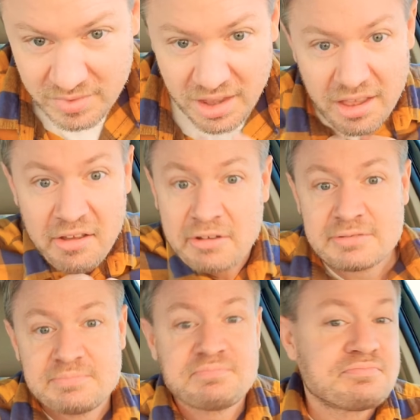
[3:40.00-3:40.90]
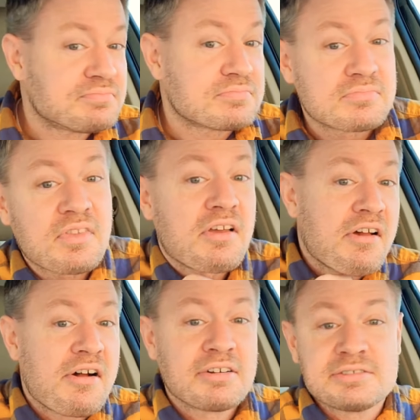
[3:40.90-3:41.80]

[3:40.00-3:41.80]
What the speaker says: (silence)